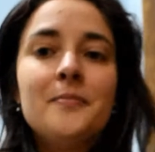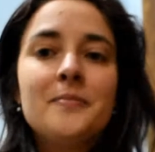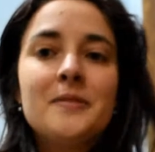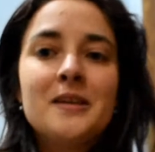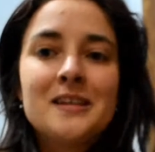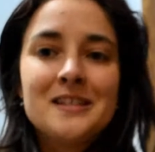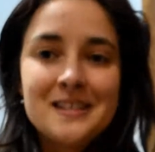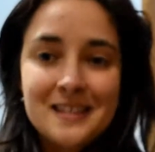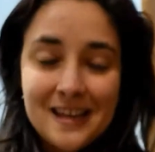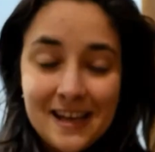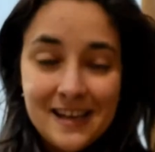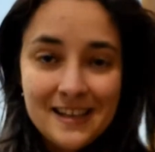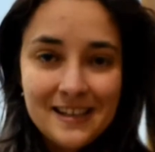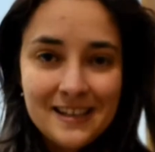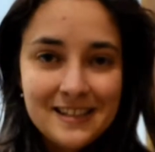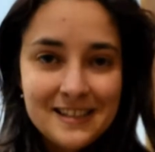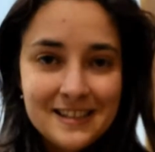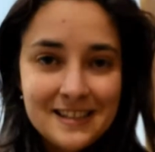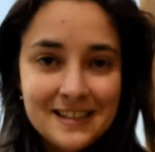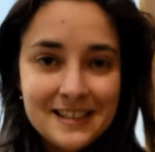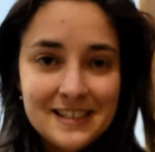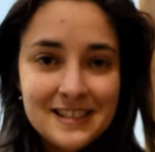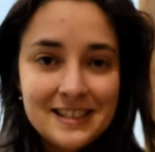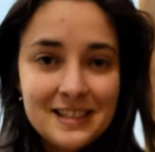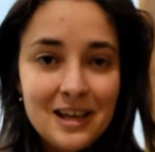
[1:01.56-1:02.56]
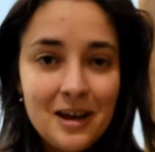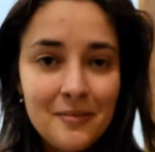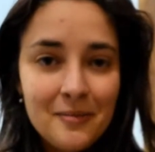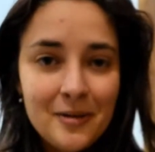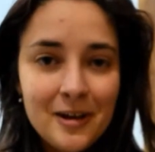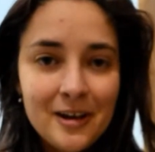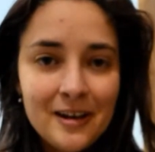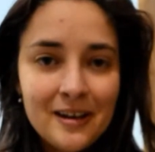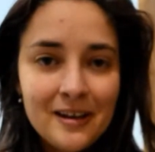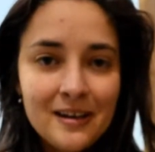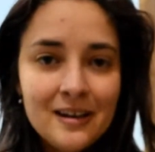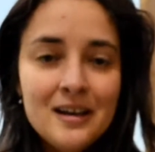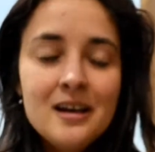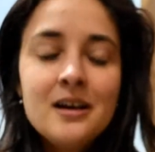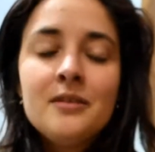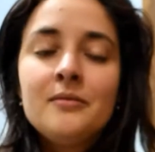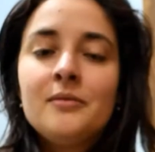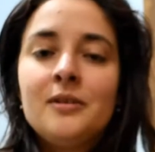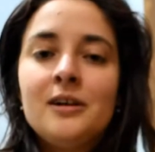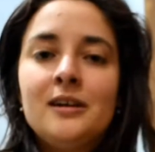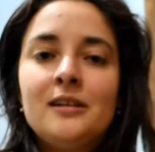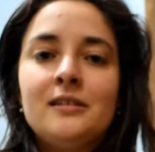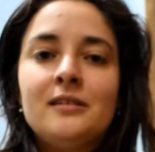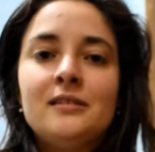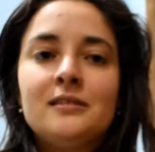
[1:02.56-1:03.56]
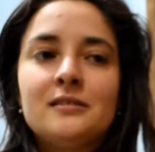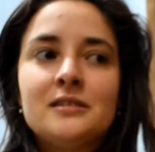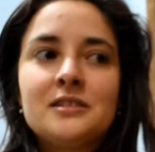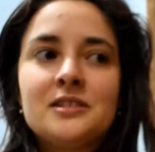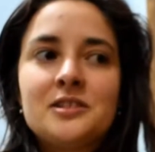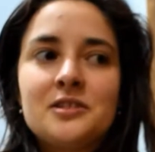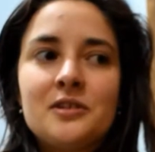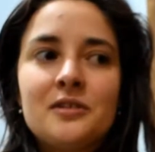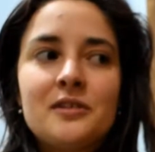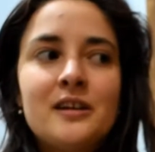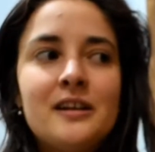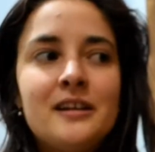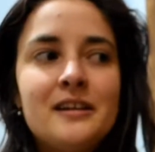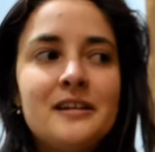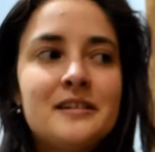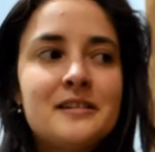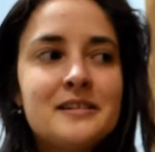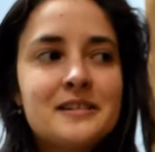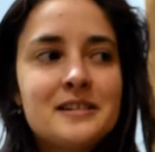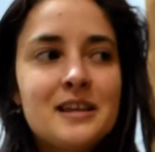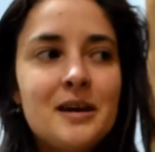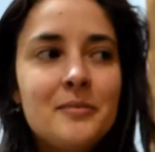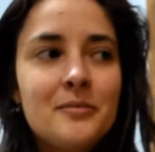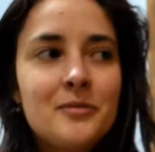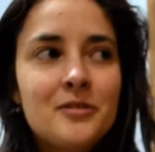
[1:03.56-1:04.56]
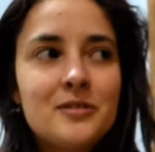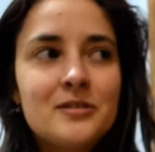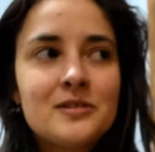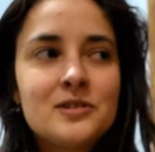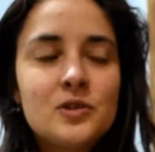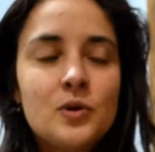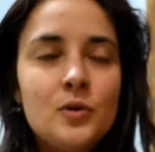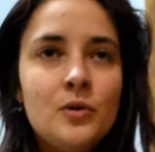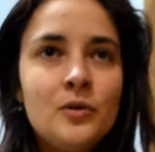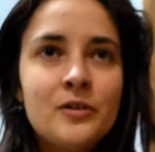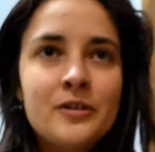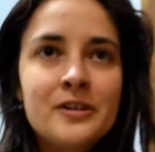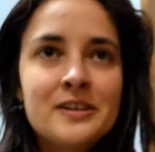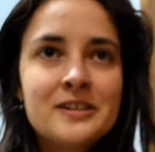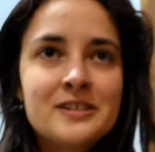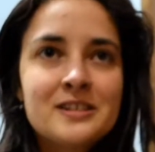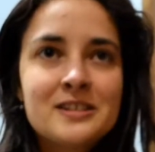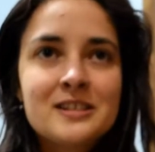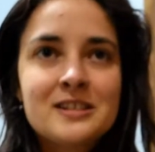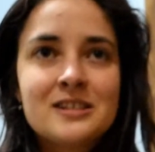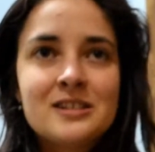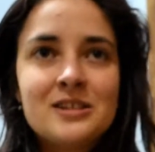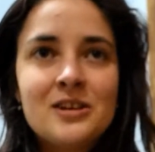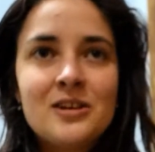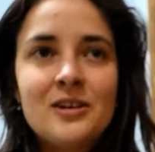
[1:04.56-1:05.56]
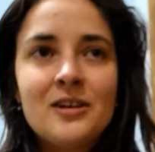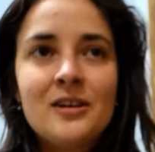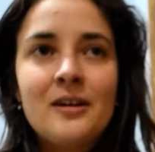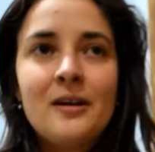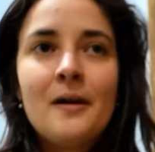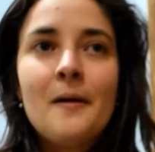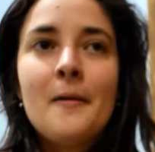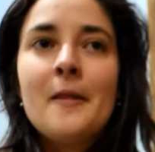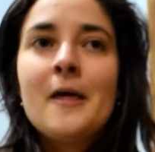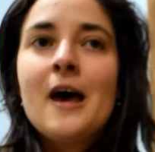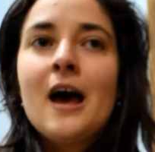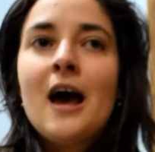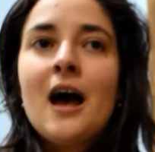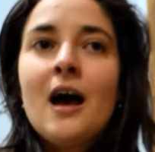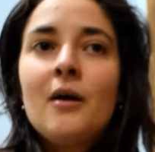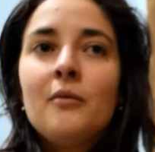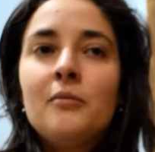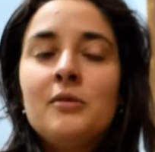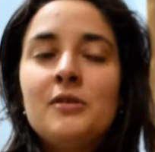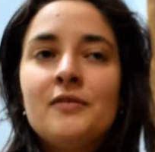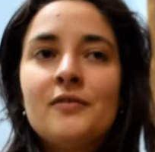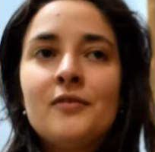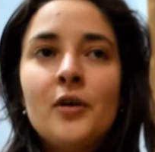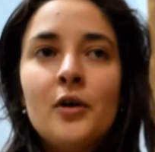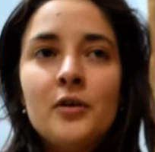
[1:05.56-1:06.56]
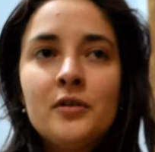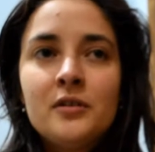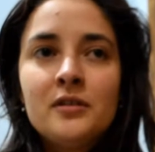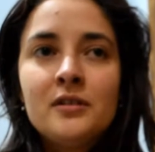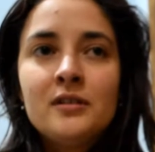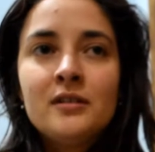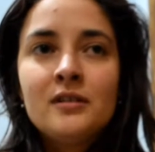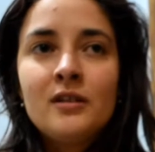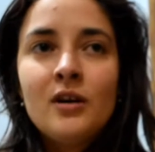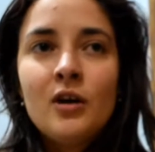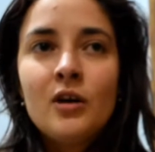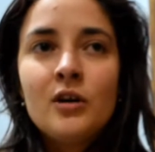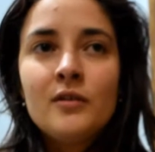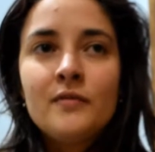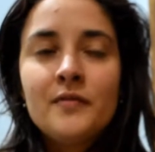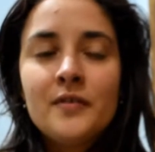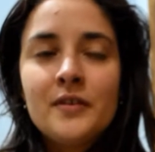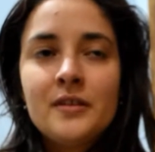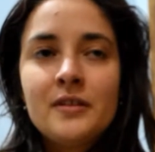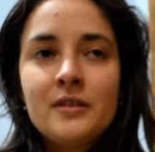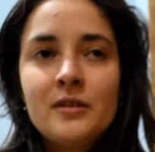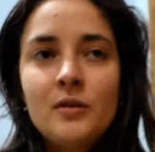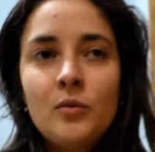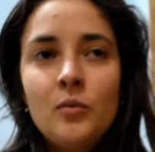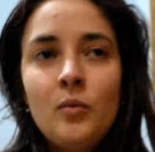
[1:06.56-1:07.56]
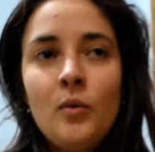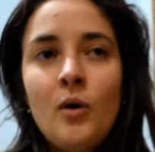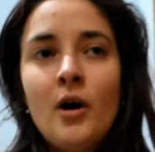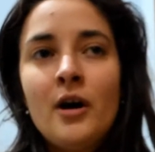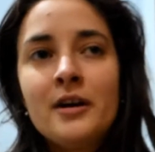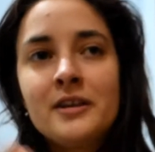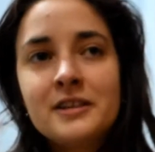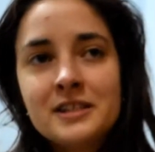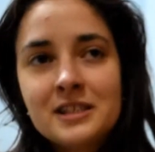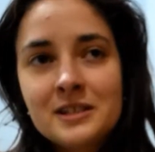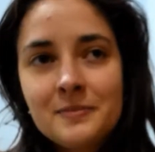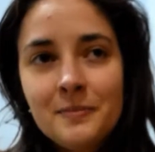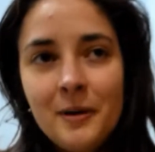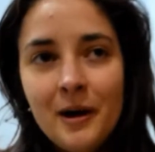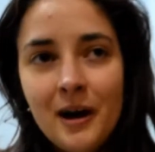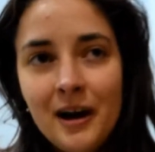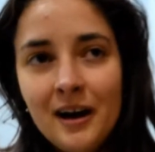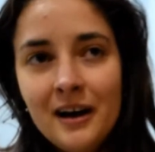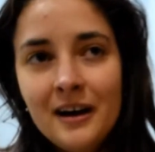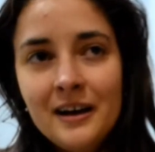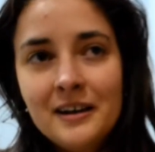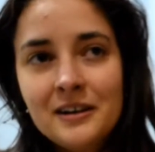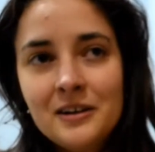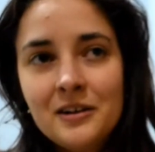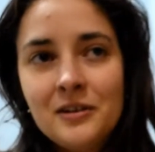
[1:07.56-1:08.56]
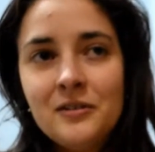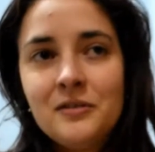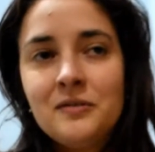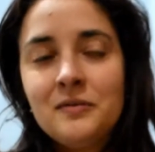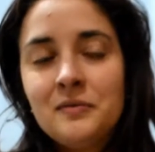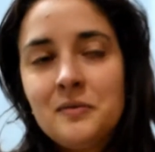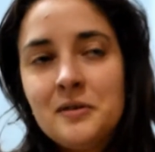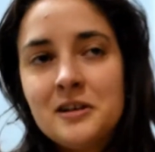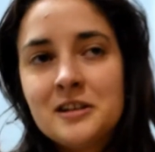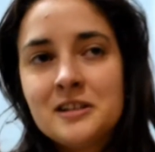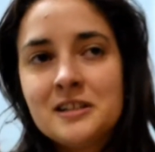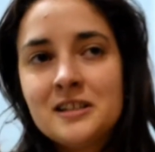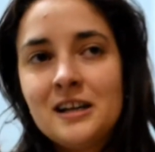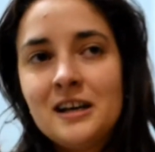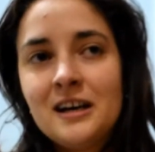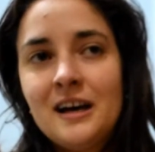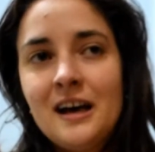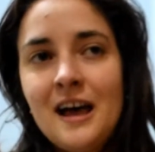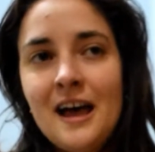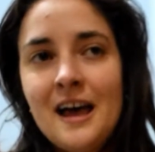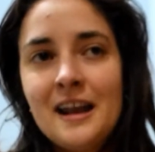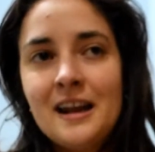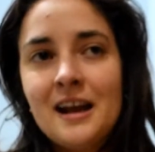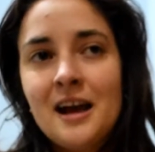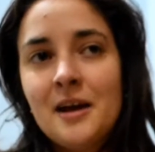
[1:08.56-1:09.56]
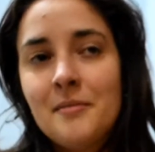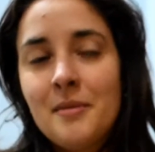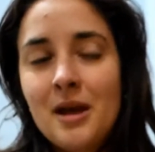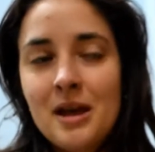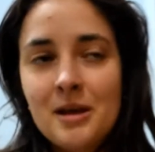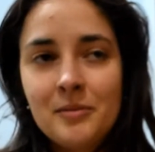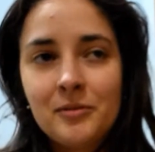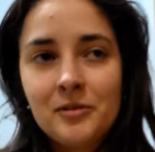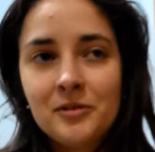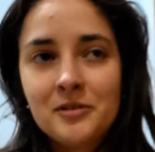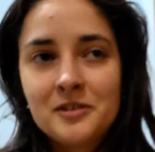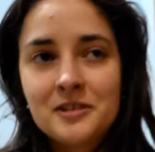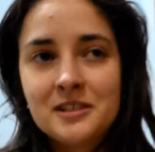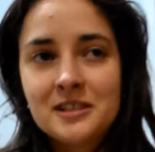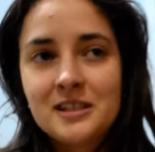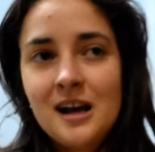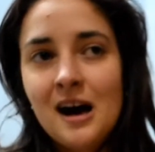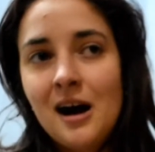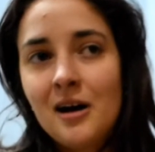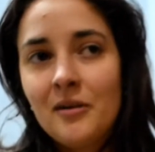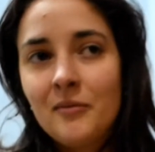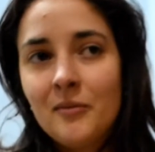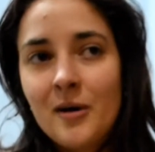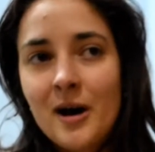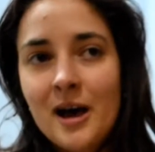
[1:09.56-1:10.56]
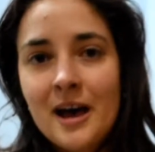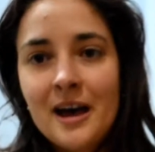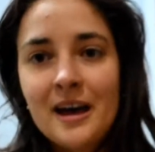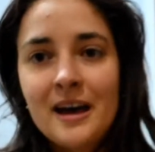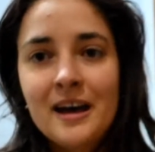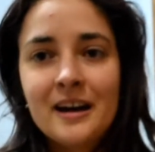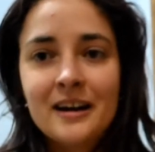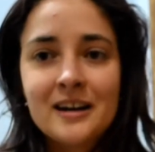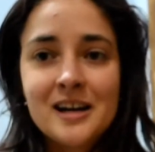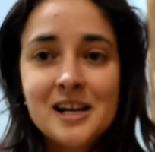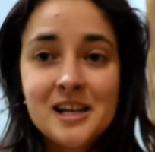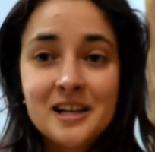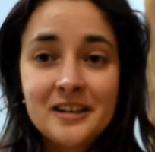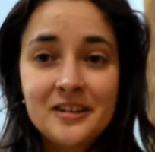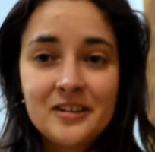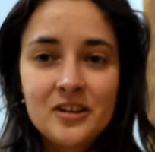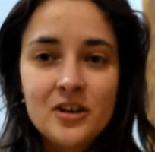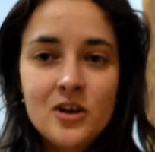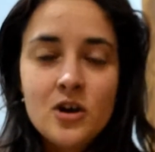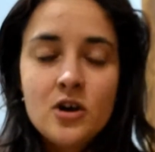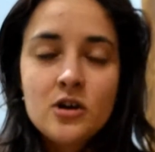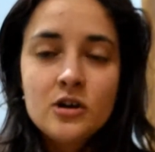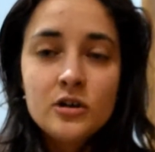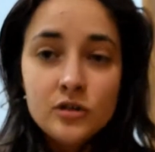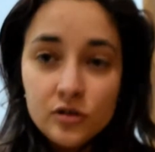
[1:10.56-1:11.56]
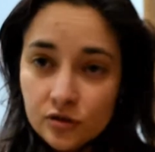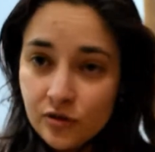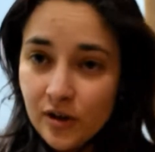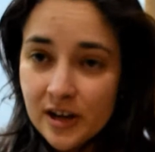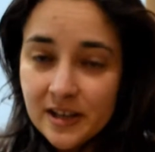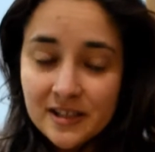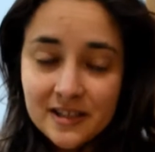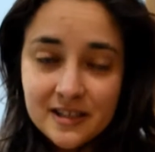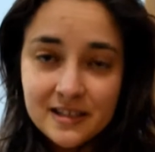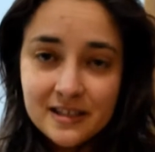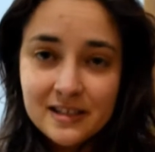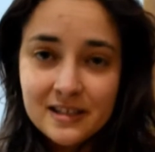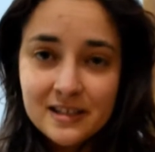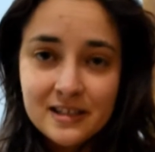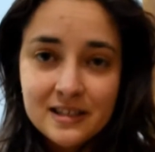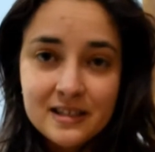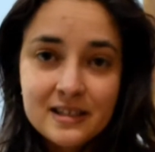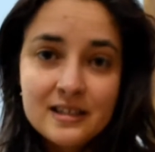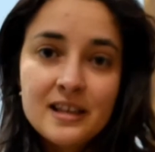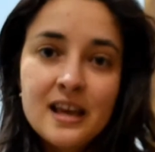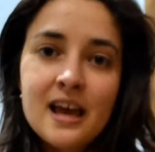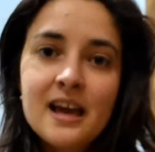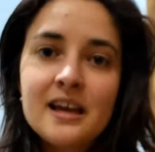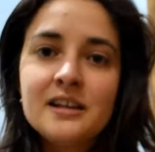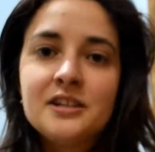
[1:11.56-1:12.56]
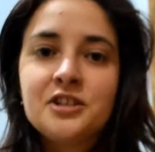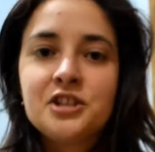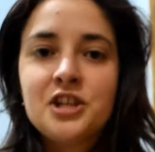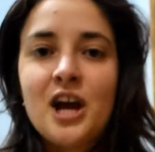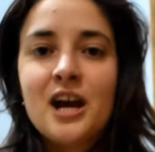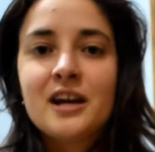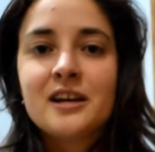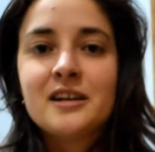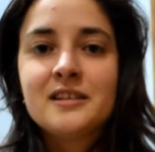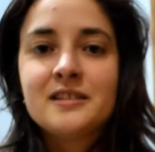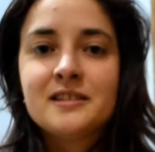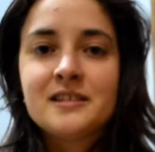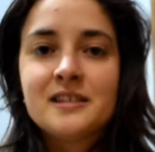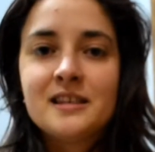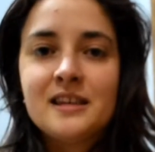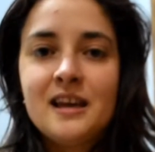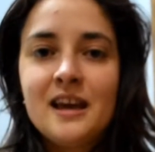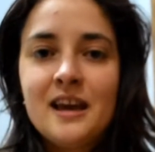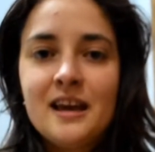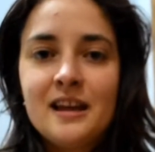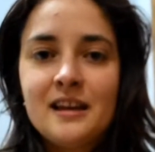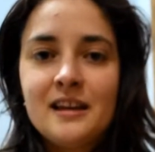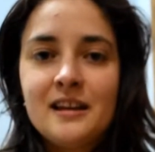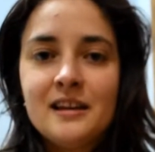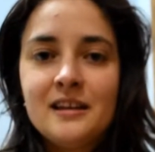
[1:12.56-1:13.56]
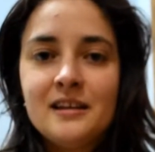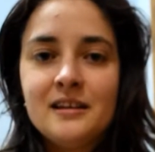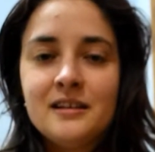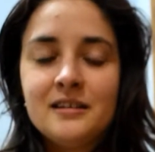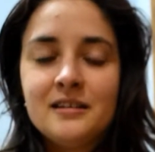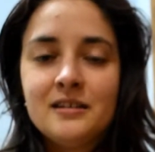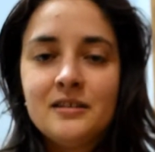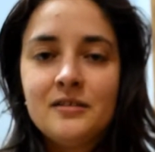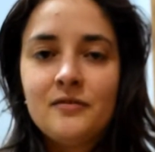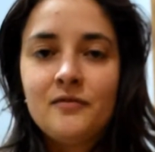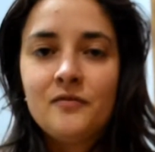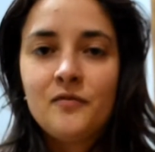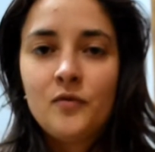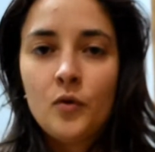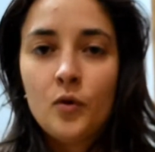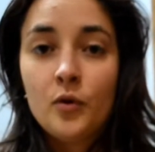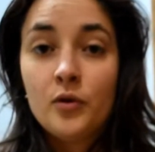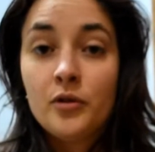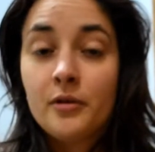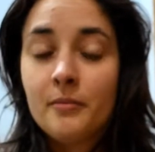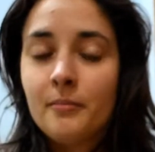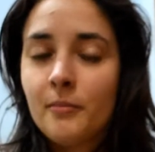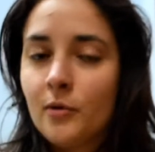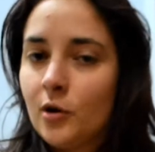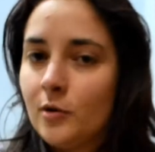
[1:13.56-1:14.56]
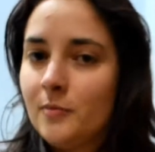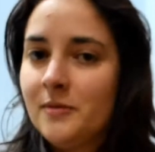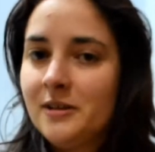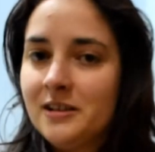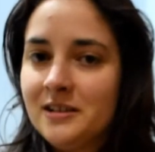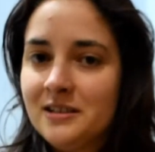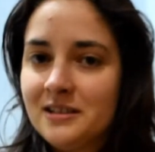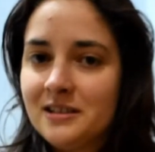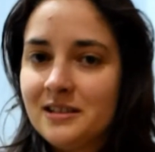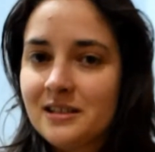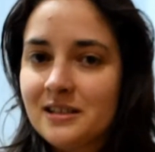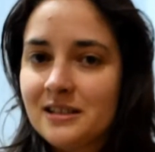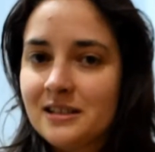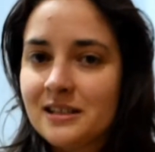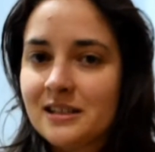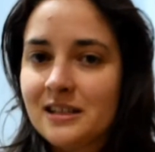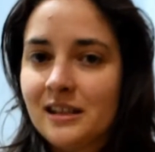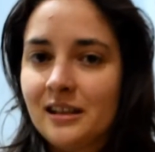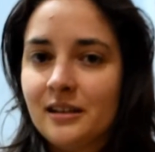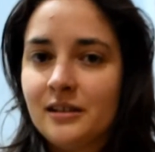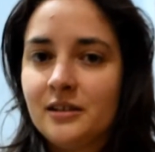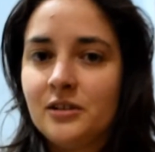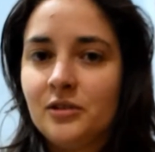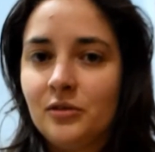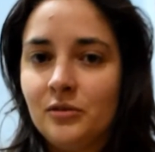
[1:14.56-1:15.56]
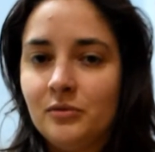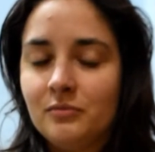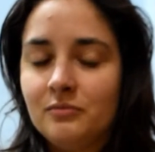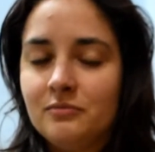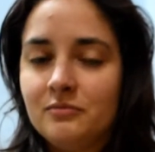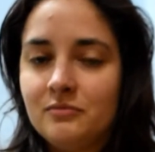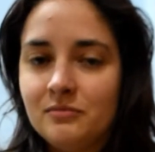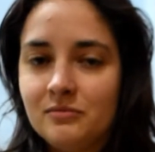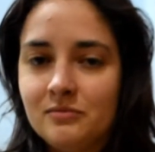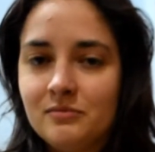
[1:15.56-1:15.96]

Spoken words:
it's getting into summer. Well, it's not getting into summer, it's August, so we've gotten over the worst part of winter and I'm able to start wearing dresses and jackets again for the moment until it'll